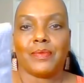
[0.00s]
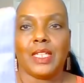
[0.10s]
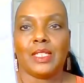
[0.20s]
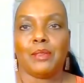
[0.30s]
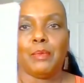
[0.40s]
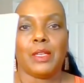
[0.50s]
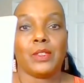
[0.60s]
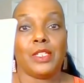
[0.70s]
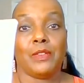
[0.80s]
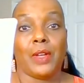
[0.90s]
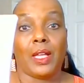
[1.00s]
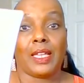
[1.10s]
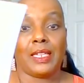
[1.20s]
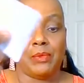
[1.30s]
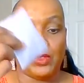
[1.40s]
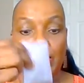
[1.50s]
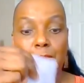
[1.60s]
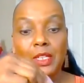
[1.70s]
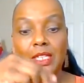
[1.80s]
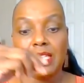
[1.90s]
It smells divine. So
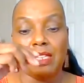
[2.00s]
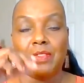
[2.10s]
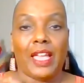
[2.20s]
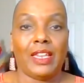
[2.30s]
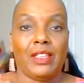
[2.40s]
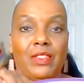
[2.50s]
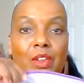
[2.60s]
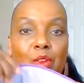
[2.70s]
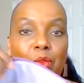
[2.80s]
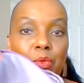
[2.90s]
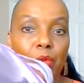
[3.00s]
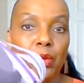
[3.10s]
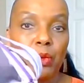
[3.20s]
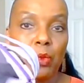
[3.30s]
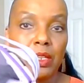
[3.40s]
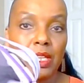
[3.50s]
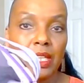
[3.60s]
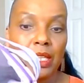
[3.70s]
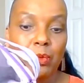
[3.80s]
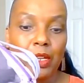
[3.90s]
I'm going to leave that in there for one
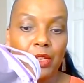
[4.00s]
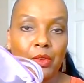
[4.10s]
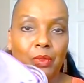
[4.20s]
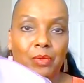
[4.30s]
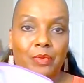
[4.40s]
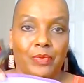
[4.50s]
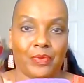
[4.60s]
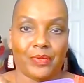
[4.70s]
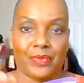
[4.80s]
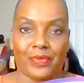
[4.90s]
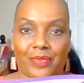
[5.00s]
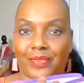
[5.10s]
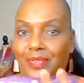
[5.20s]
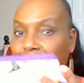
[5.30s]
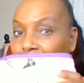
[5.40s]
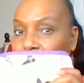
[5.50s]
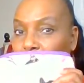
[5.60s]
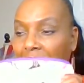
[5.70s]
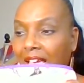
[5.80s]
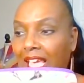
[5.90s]
lucky winner.
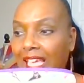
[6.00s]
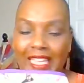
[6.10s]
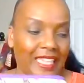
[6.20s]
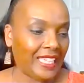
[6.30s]
Okay.